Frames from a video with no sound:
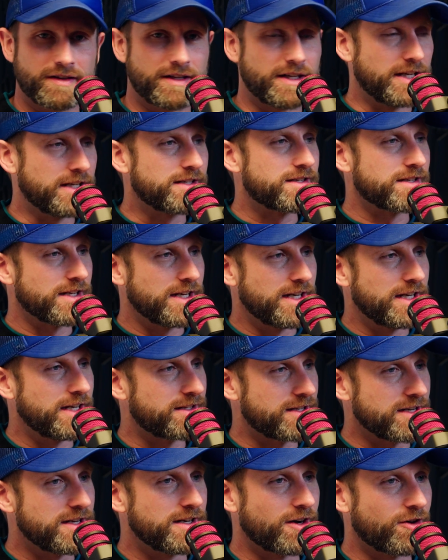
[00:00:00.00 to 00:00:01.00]
it's,
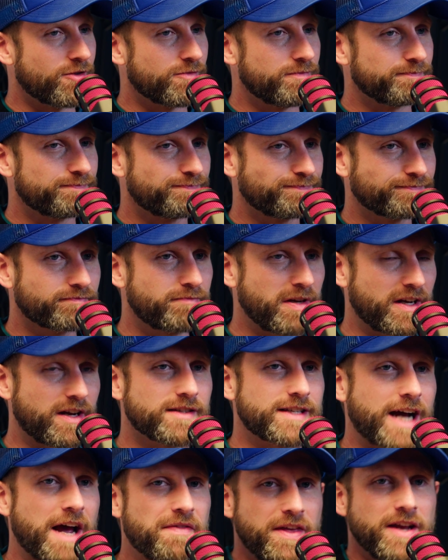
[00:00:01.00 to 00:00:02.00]
it, you know,
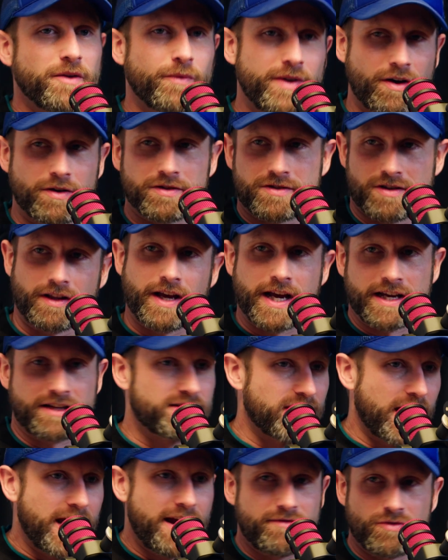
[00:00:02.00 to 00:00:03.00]
because I think we always are like
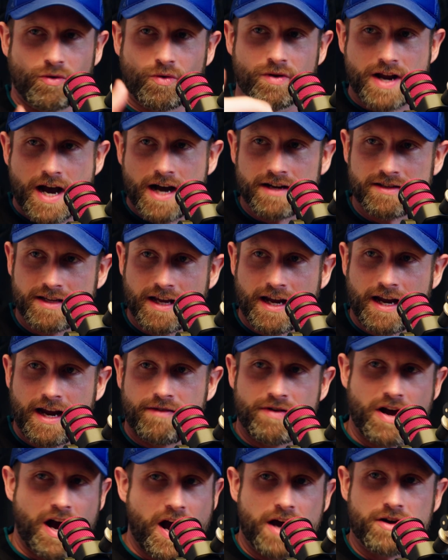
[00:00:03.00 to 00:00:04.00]
saved or not
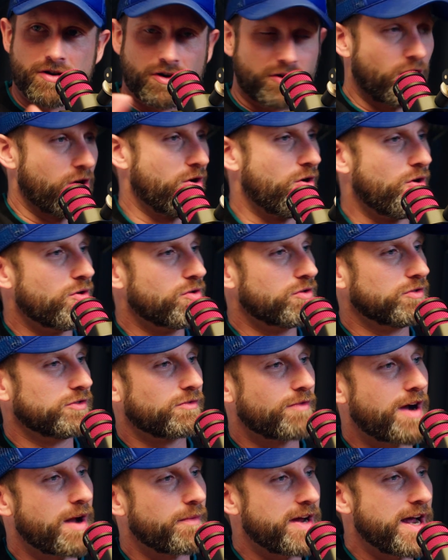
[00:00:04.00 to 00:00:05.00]
saved, hot or cold,
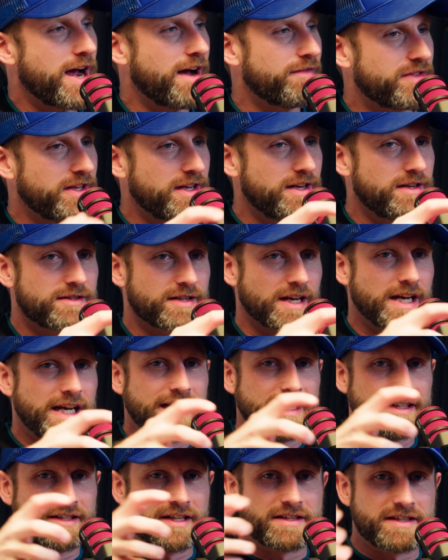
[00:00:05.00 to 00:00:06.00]
right? We have these
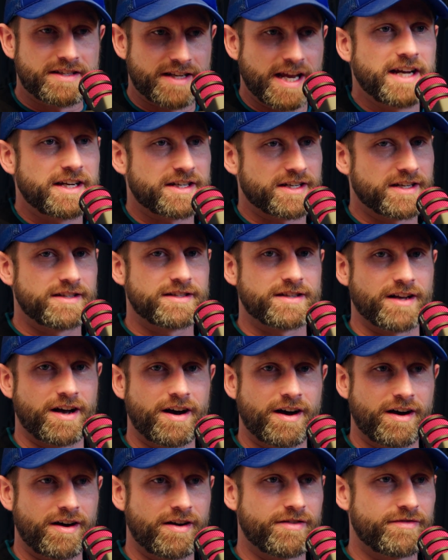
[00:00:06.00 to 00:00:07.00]
distinctions
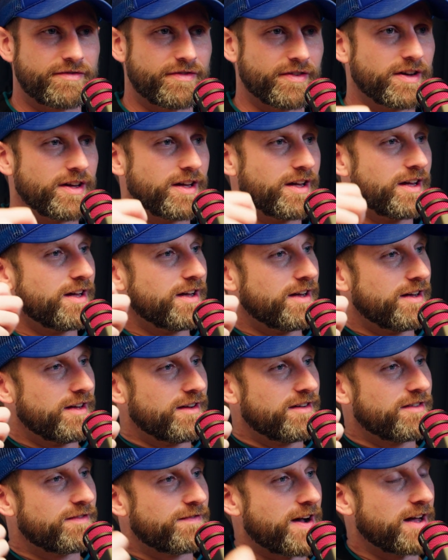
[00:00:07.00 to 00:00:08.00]
of,
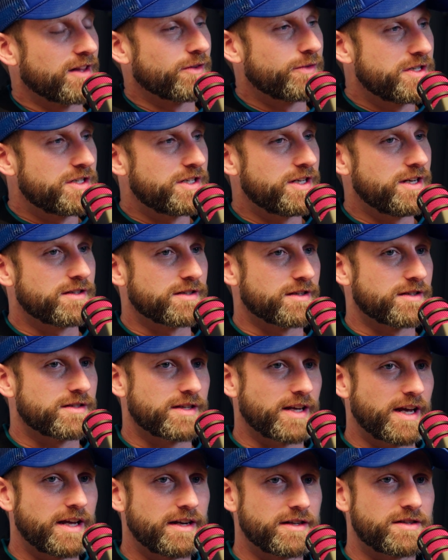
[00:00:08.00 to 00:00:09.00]
following Jesus,
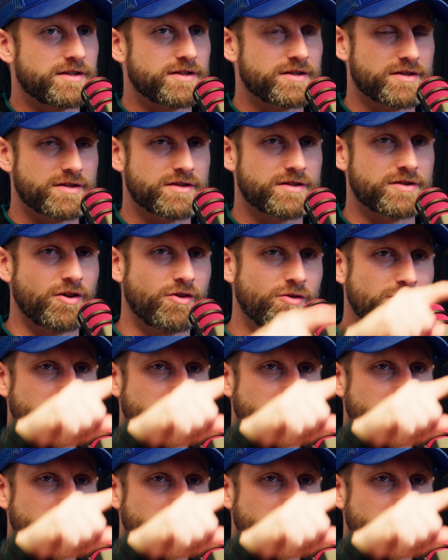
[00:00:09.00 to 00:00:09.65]
and it's so